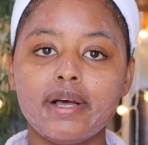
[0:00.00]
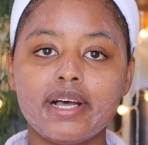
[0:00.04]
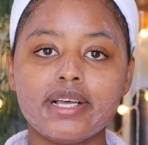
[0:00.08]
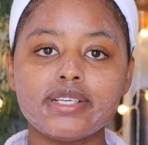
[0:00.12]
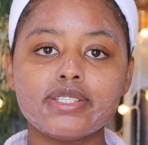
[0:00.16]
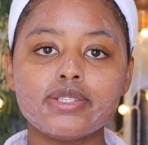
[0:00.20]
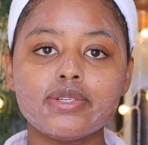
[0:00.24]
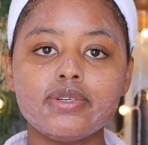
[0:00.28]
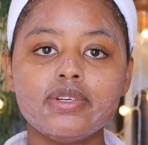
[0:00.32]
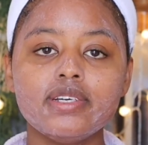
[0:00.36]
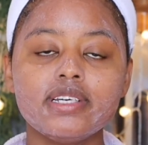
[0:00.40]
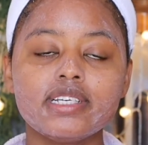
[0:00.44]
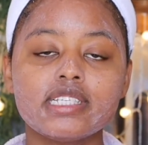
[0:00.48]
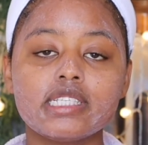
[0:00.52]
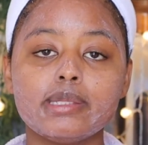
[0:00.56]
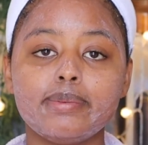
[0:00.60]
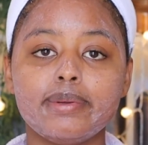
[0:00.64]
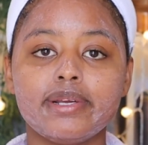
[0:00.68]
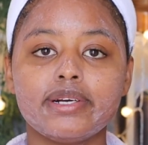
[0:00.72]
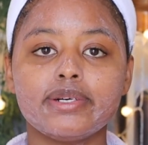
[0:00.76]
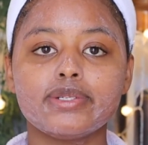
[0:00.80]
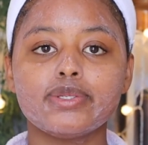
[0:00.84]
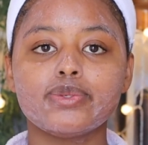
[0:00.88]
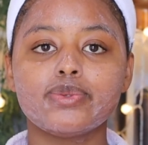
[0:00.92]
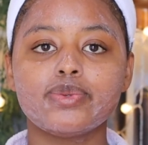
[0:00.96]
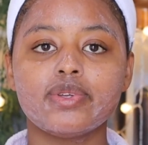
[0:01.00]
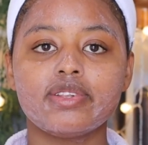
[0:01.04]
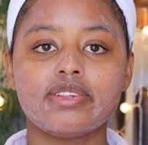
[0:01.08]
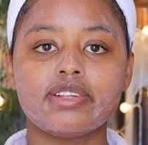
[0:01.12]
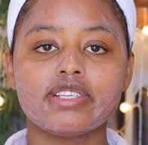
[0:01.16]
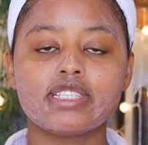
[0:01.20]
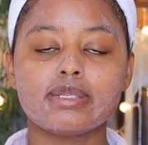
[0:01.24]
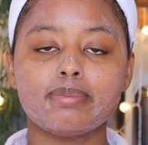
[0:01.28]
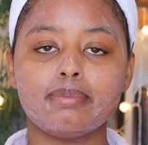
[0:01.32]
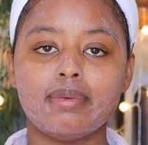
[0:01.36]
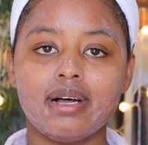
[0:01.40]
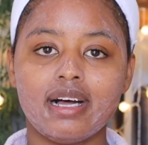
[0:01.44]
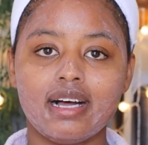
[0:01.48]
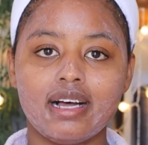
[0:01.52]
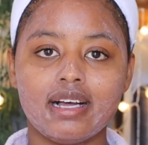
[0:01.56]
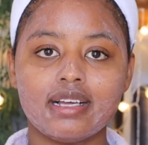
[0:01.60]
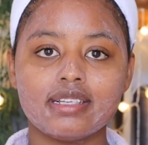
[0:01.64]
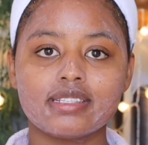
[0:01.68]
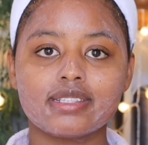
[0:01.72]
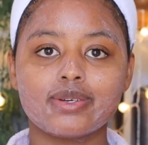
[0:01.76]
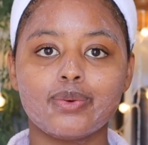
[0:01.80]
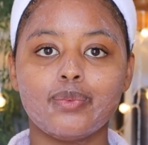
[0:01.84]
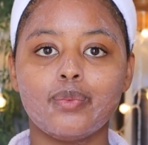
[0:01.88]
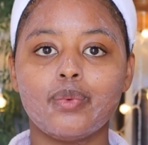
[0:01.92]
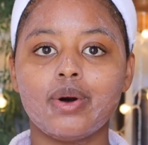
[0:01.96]
personal experience with this
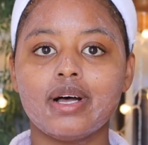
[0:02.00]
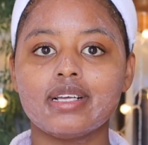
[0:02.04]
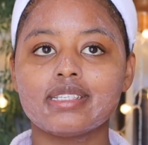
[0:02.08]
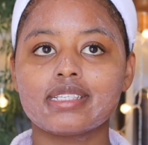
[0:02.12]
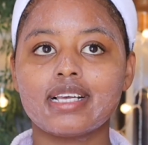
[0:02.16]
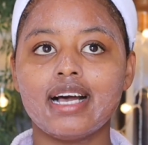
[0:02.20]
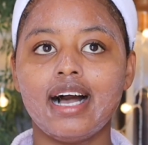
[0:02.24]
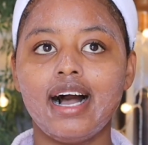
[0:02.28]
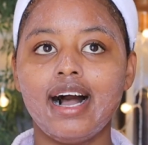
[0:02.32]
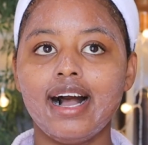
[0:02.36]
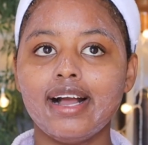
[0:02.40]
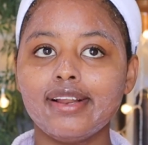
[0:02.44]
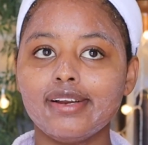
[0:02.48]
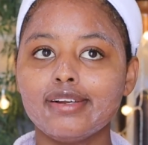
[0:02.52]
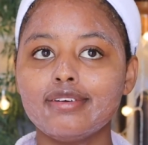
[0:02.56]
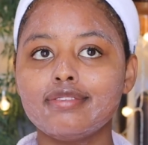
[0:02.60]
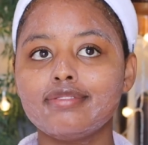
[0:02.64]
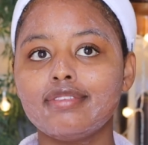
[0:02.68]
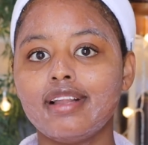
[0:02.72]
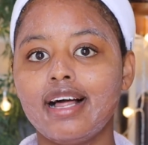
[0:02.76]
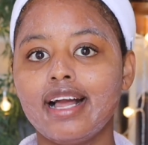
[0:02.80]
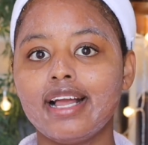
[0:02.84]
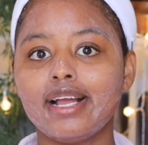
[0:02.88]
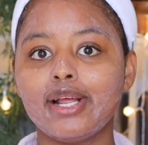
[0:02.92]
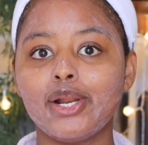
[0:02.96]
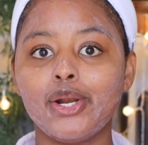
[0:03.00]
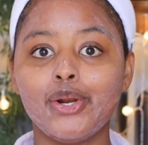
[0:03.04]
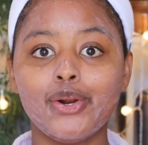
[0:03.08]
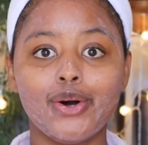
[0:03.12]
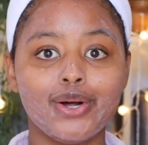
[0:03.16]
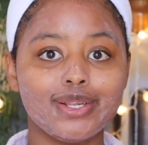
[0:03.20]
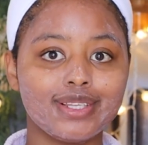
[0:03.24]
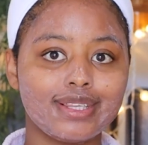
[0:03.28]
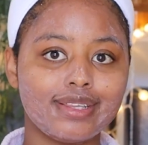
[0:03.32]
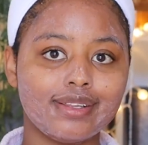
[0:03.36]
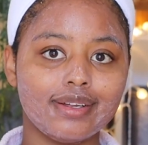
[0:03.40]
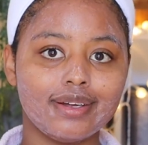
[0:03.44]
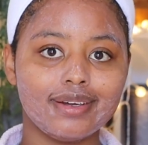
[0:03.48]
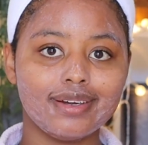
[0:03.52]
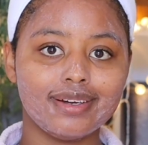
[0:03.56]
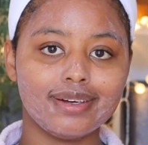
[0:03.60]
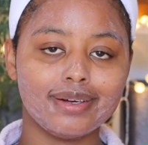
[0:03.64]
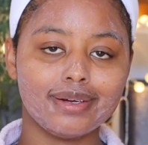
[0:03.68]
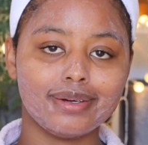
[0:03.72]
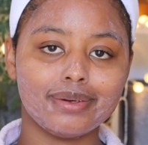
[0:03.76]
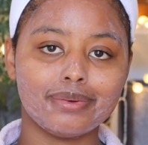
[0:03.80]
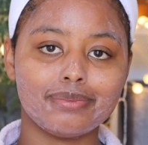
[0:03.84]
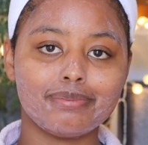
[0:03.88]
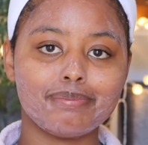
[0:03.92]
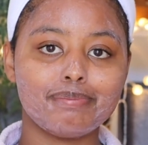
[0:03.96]
mask was kind of like not
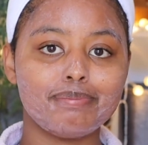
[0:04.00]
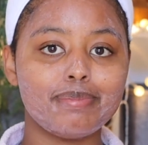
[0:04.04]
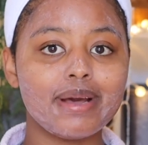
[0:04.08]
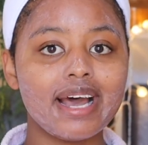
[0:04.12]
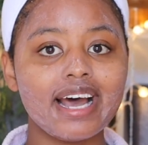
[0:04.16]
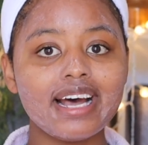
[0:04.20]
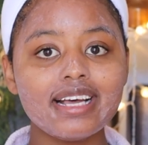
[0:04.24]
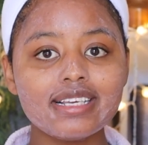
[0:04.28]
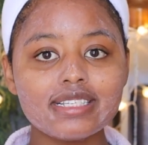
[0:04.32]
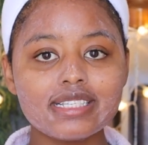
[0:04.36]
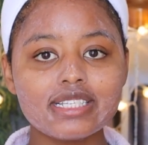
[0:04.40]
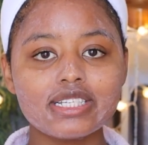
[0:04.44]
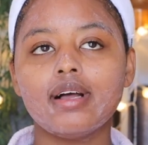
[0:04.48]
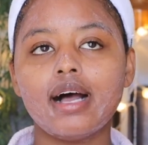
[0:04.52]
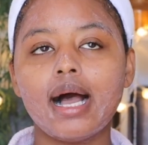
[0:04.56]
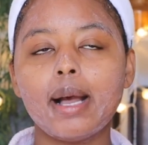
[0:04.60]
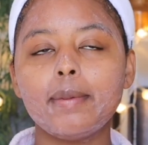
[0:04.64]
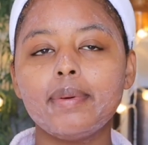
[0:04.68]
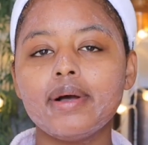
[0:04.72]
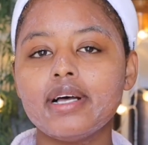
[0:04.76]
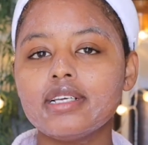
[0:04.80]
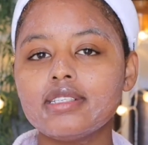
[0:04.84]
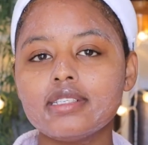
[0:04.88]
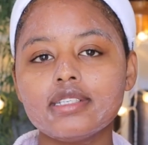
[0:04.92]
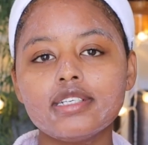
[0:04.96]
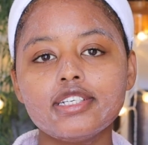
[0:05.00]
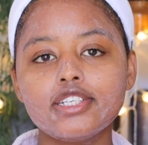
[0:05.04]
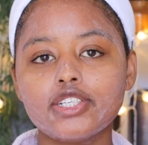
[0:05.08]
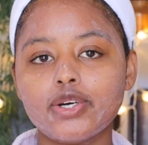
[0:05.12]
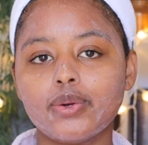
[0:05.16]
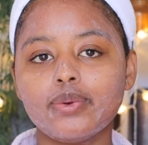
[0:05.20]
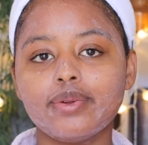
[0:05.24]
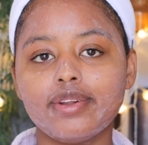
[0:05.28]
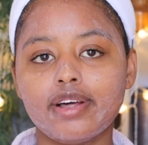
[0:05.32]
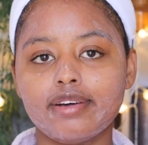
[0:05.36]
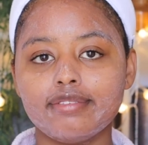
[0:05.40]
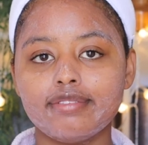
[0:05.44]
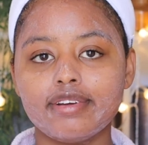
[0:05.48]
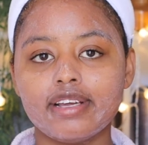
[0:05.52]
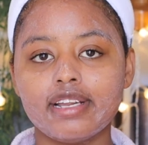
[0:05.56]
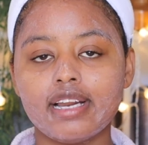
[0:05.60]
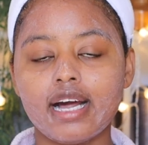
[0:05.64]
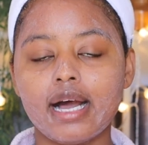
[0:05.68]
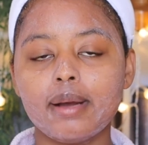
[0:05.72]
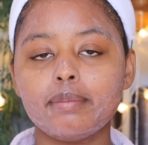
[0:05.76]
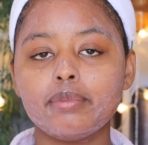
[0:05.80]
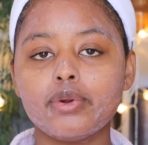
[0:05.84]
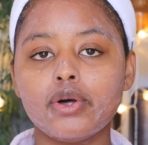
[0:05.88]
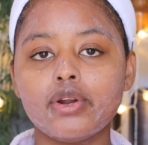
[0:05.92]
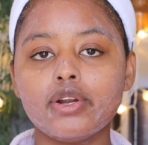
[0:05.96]
the best. I personally don't love it.
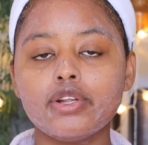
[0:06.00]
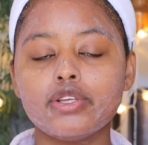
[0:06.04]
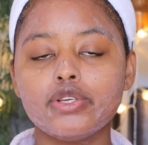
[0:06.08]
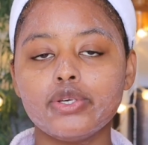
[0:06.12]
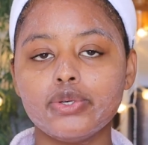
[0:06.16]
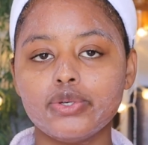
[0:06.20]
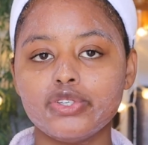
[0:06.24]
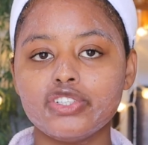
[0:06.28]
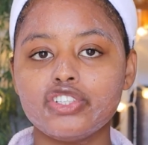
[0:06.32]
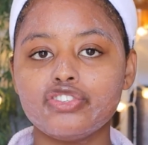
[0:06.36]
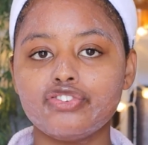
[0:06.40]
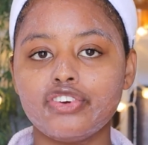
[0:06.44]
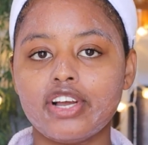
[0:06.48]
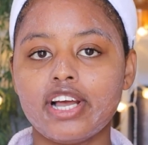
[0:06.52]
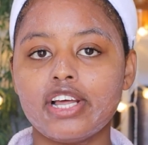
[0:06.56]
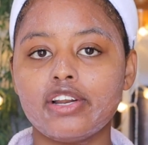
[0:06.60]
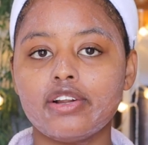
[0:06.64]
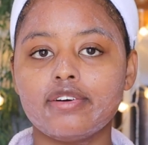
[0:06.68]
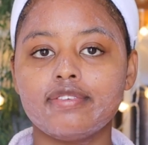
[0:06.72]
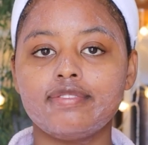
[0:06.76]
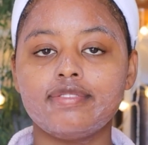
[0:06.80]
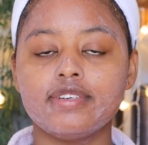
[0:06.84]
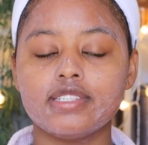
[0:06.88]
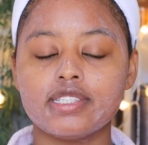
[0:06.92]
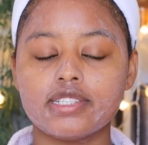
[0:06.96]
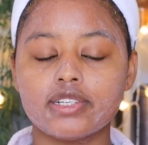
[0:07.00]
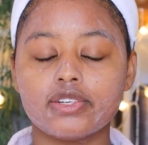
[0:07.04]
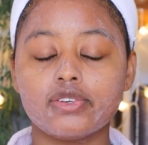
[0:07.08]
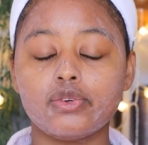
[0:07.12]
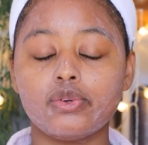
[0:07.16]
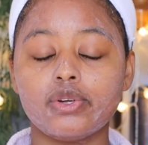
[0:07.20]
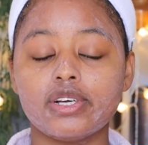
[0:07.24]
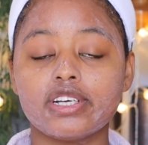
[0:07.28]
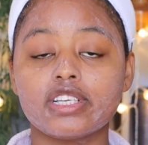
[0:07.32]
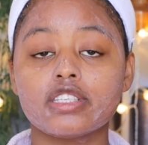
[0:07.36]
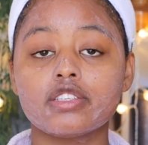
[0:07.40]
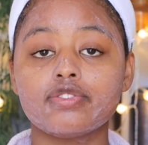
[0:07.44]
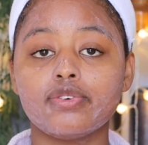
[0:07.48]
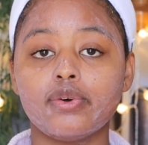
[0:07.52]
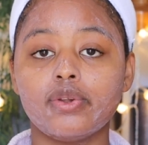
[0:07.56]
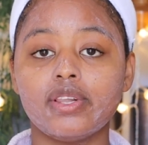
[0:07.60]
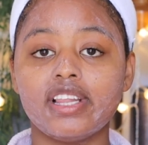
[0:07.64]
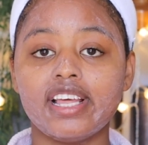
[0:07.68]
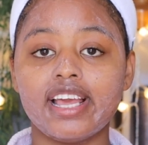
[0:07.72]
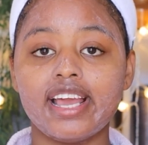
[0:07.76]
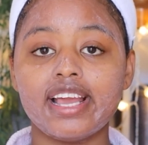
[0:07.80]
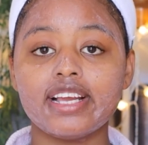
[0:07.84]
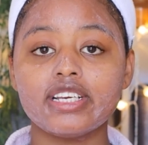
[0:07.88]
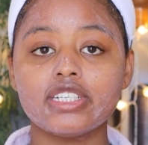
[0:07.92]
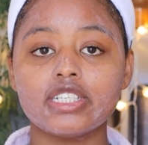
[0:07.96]
I'm not a huge fan of physical
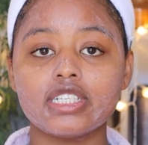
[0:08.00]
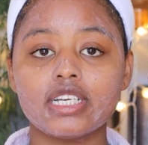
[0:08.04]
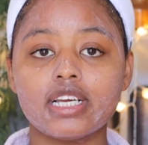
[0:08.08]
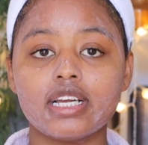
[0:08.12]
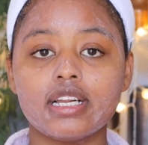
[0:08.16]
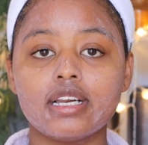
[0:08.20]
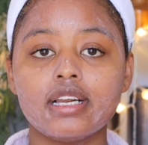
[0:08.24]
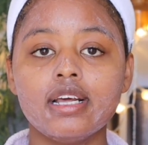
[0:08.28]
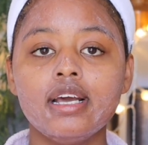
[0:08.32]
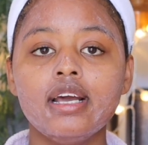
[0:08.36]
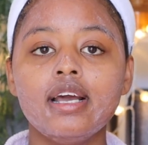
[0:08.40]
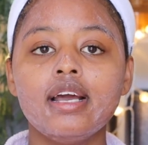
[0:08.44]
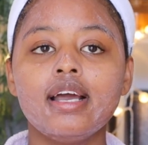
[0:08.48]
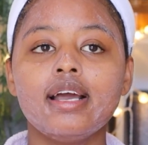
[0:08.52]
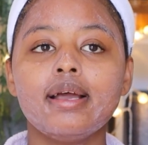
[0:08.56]
exfoliation